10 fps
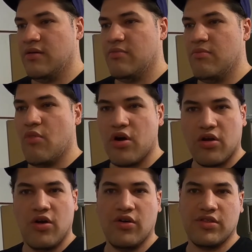more
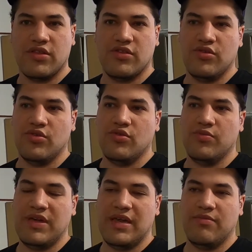coats to
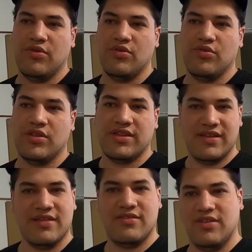be able to
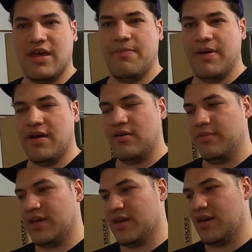stick to that powder,
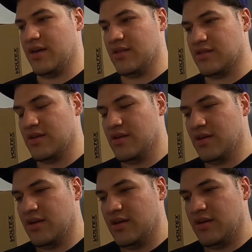because
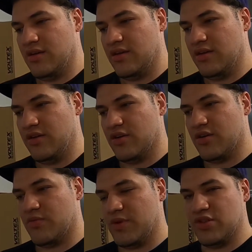
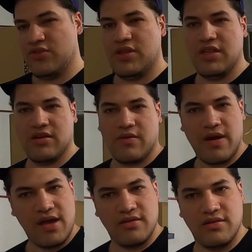you're reducing the
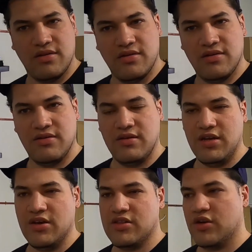ground, you
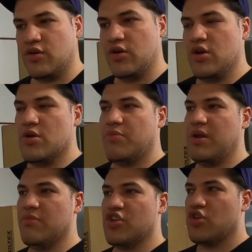know? So
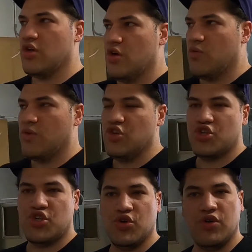pretty much when you
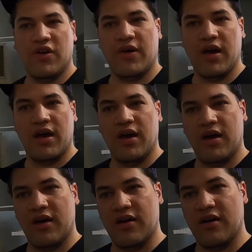shoot
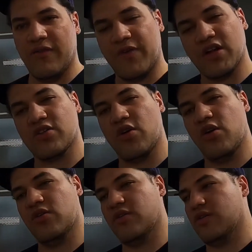a first
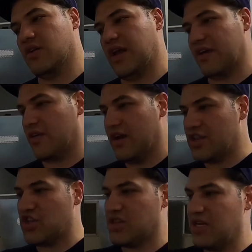coat, like
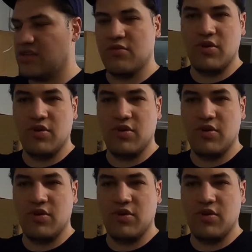let's just say some